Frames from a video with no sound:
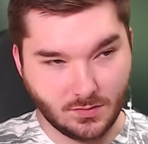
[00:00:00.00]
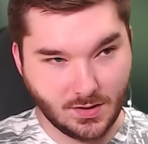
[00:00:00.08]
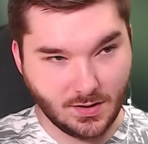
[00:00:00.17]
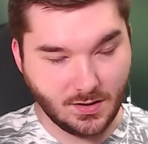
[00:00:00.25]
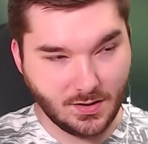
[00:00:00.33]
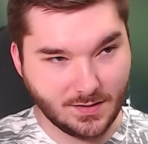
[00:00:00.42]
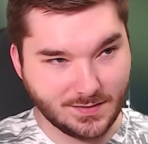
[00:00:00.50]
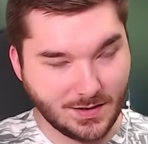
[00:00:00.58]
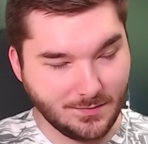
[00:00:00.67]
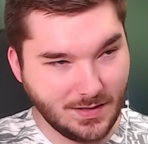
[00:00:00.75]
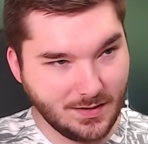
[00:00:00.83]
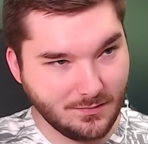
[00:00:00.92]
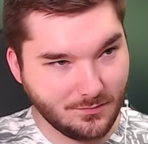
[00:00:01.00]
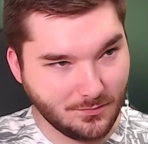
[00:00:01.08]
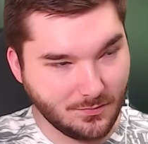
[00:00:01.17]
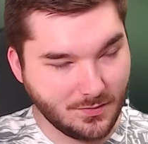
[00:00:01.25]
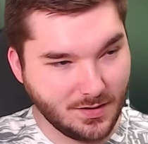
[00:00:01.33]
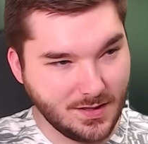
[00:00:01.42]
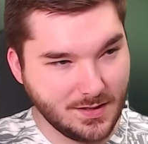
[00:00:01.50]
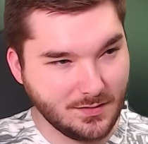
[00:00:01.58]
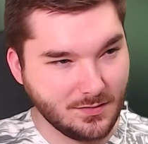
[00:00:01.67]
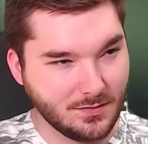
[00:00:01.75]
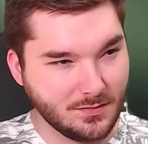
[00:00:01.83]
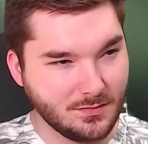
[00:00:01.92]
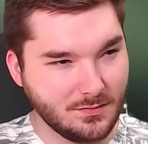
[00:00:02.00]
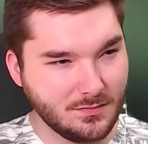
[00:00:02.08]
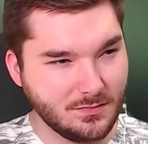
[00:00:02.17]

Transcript: Yeah, something ain't right, y'all.